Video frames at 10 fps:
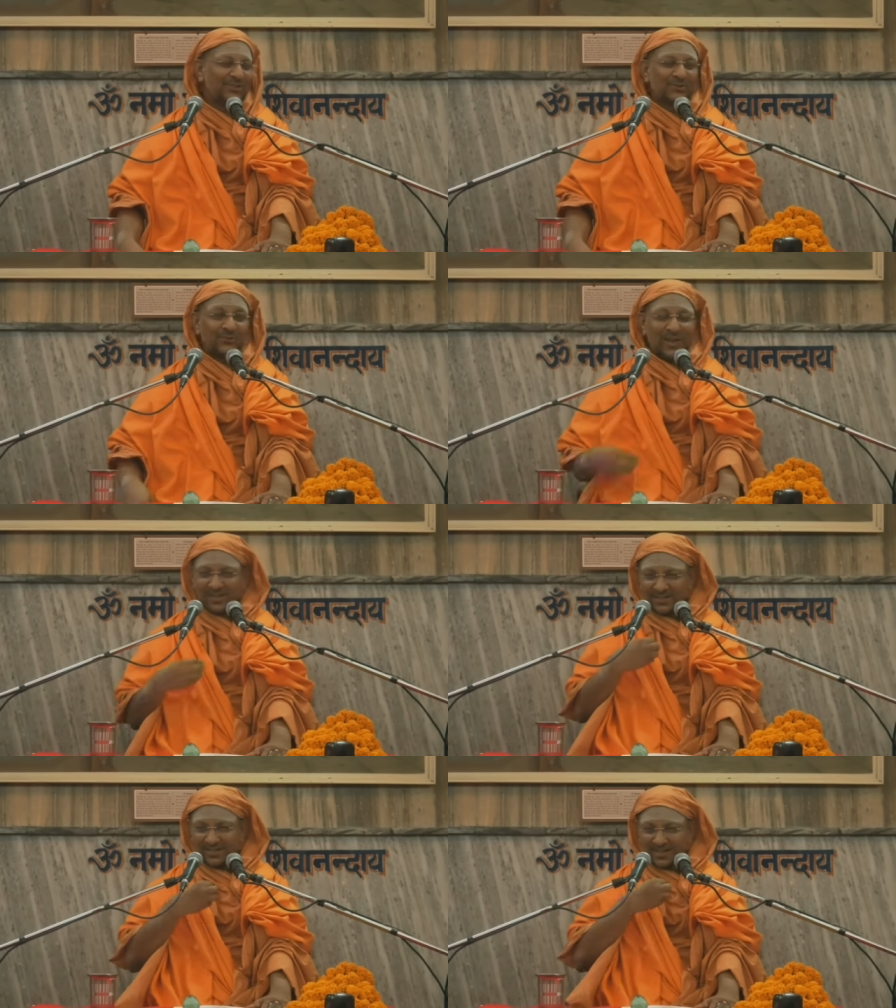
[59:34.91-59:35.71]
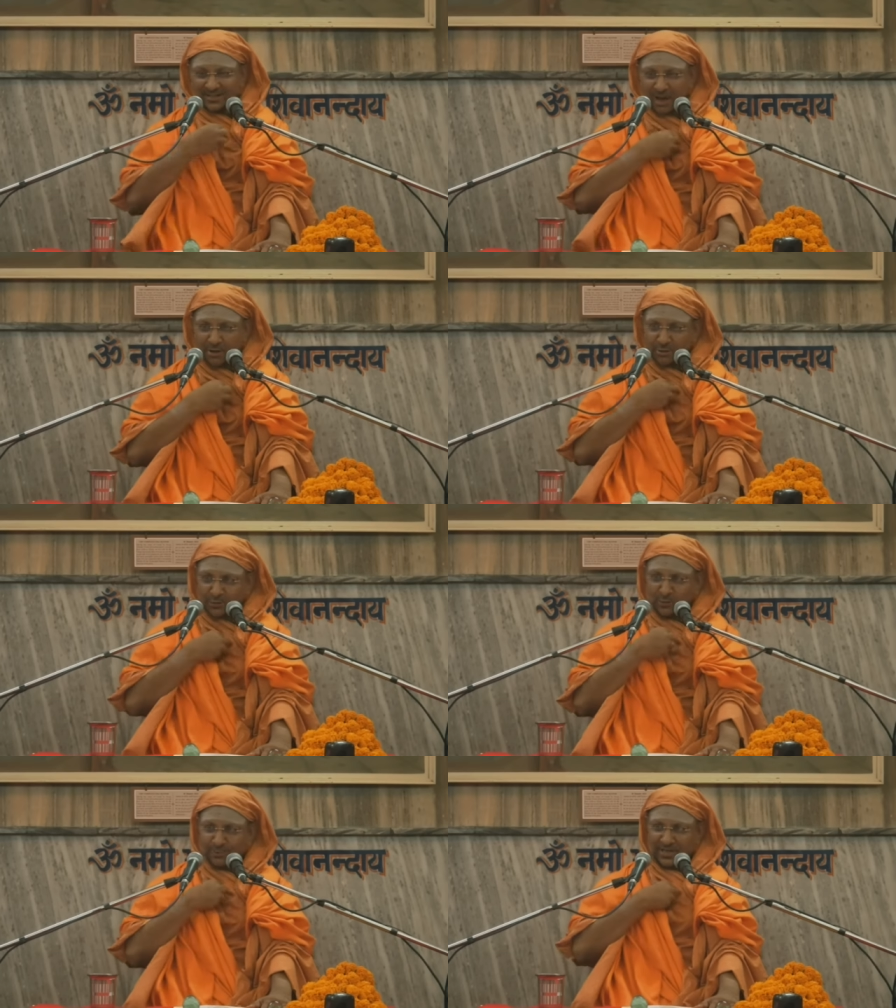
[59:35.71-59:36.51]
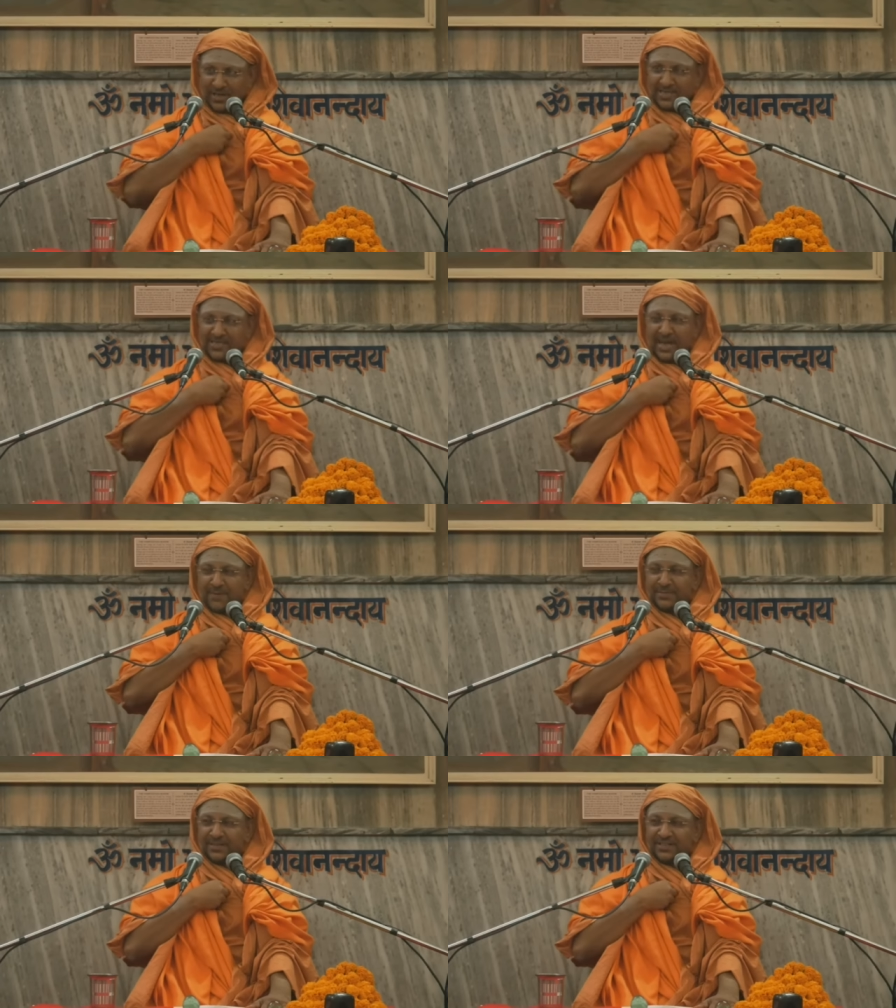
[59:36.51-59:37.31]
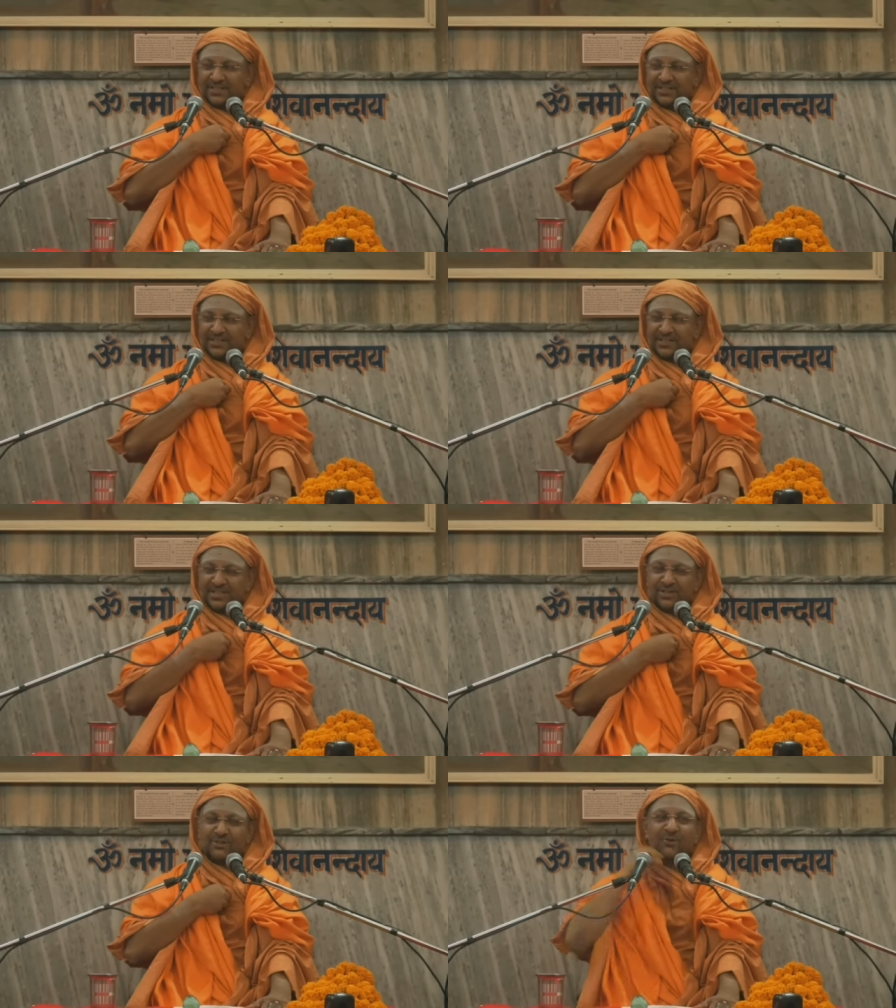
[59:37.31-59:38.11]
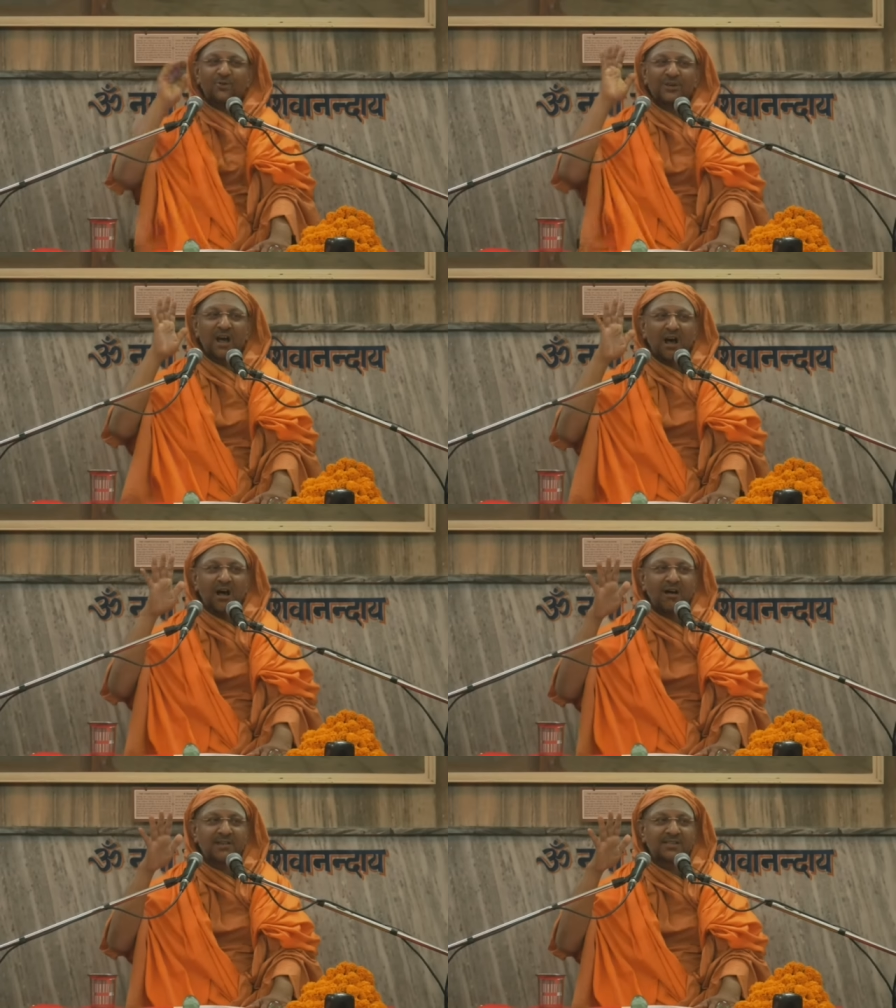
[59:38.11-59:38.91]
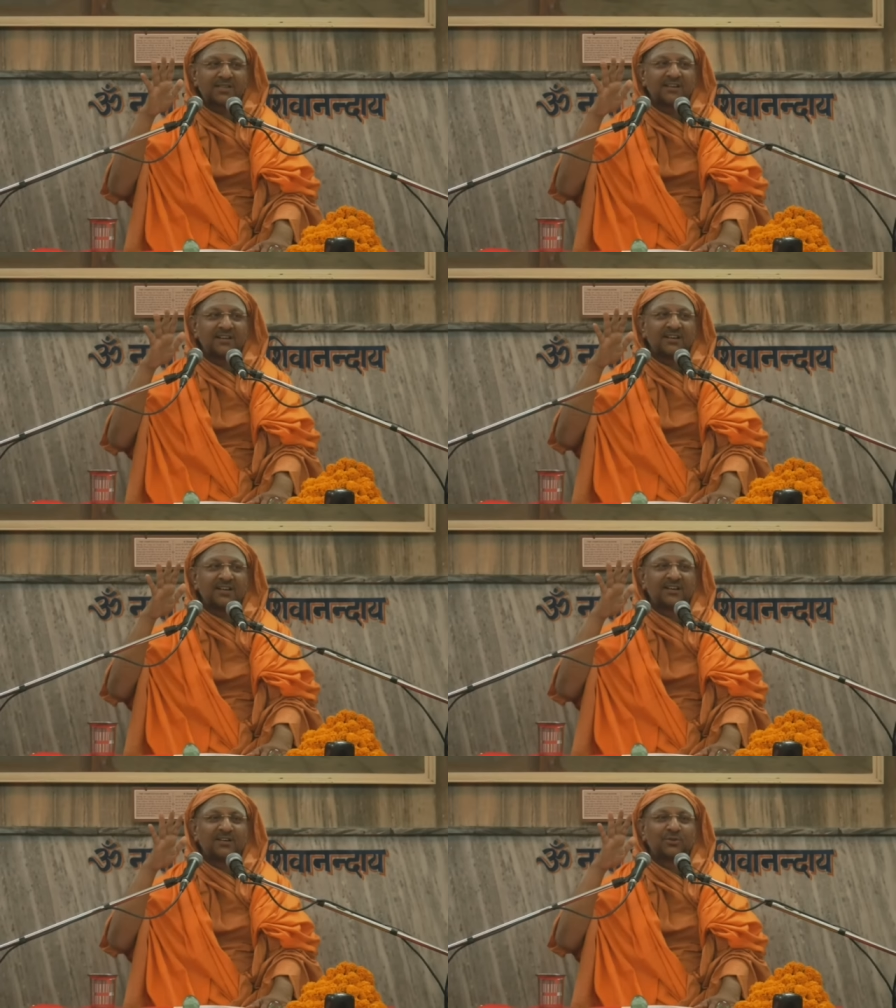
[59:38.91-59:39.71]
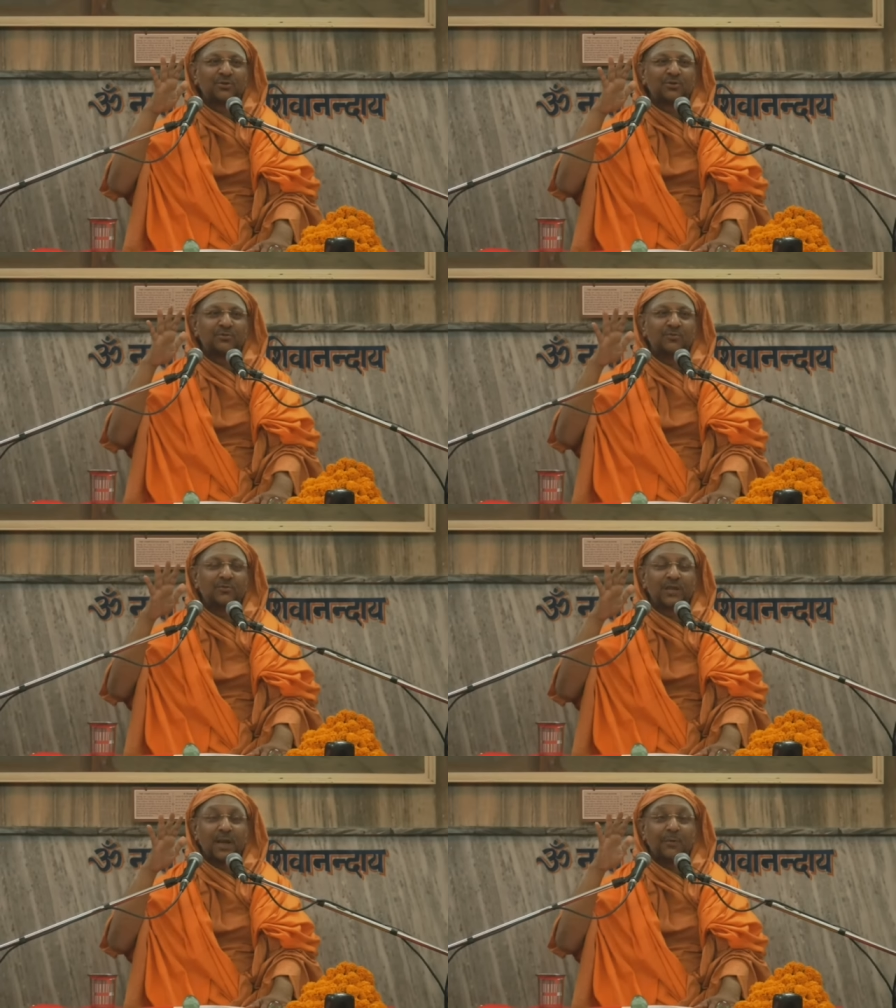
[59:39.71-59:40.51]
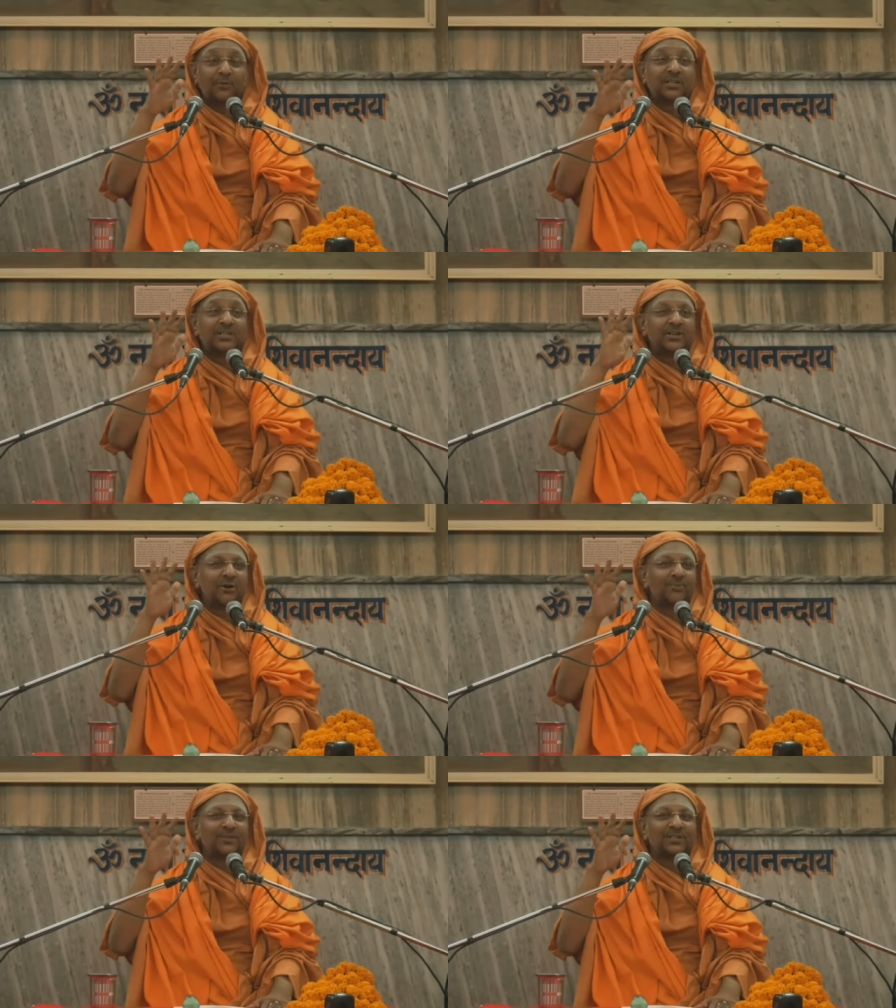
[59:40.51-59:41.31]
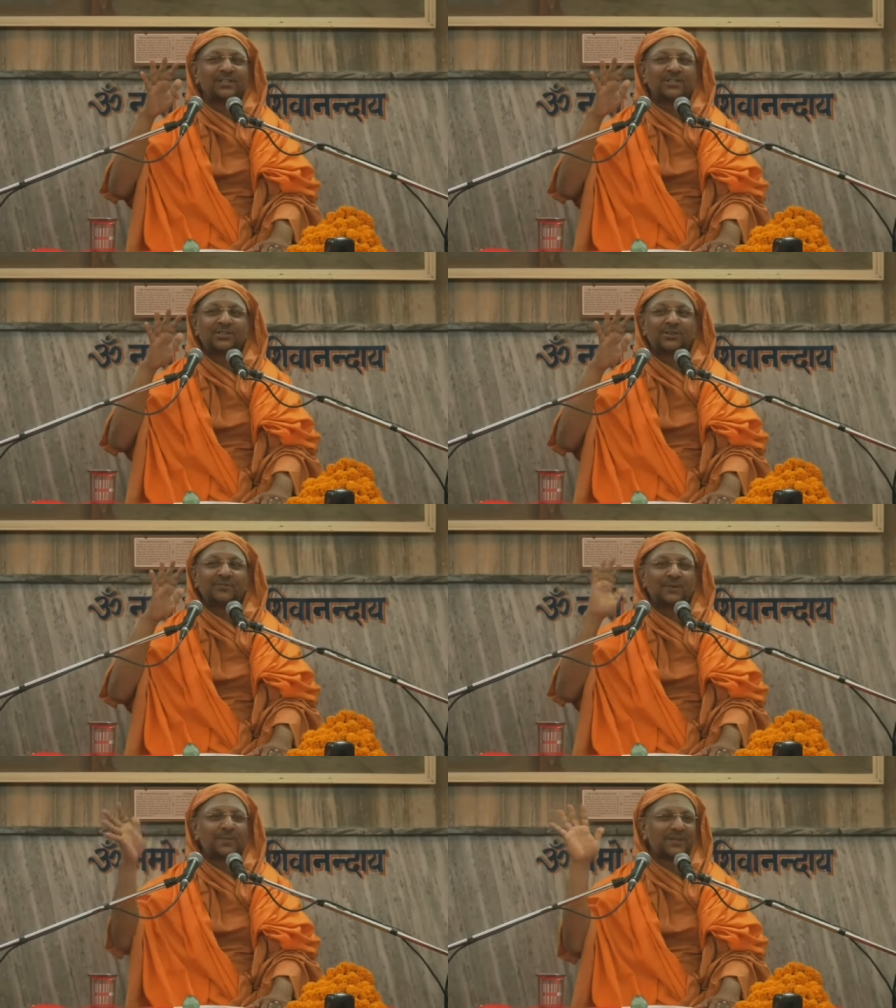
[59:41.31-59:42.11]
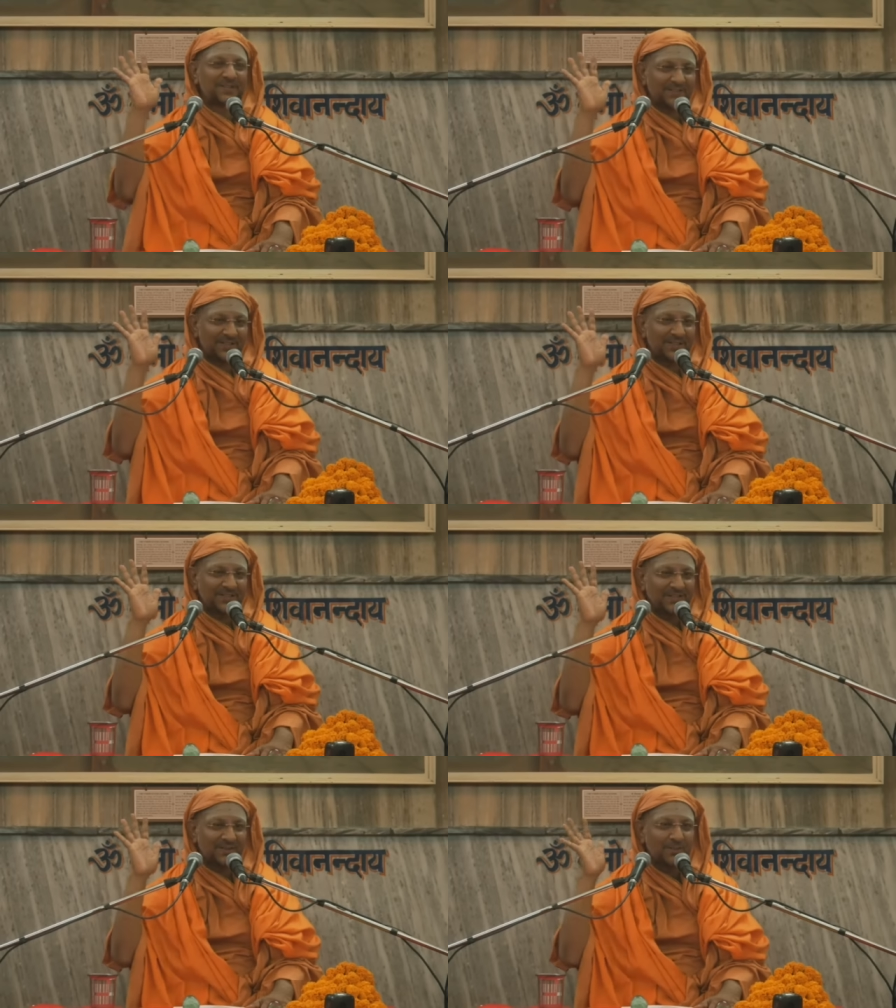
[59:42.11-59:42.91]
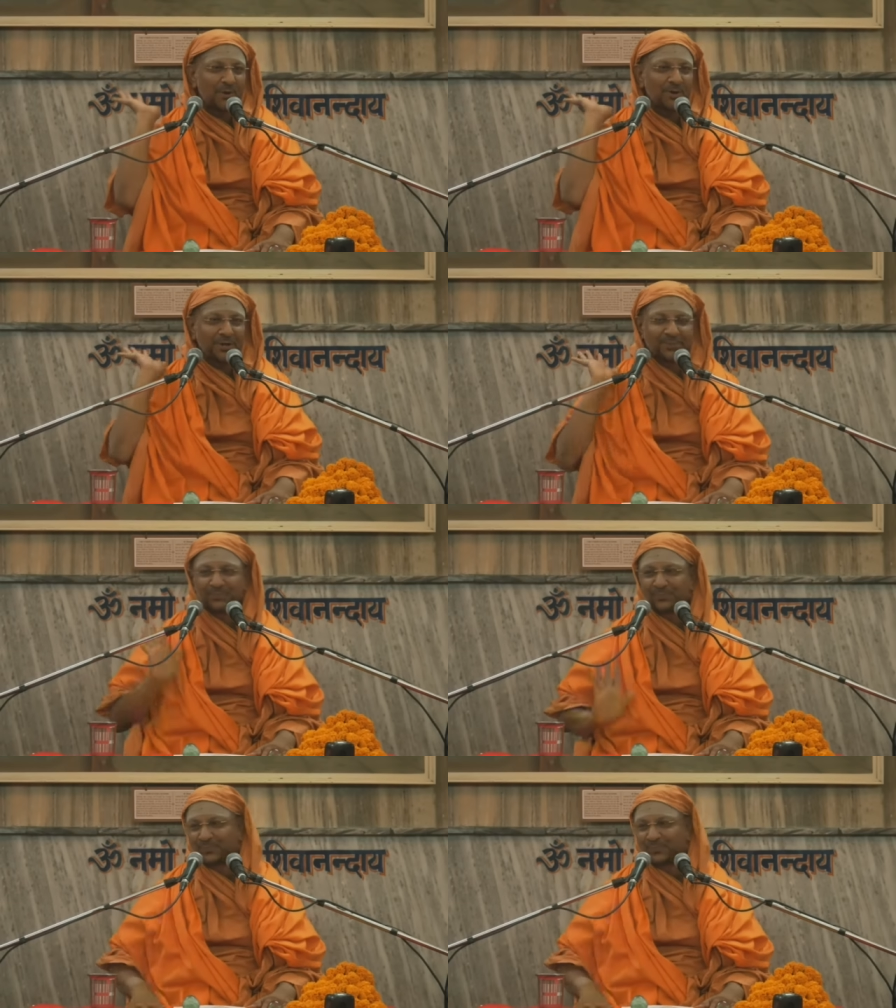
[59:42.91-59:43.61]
So when that anubhuti has happened, don't ask to, about the denomination of the person, the body.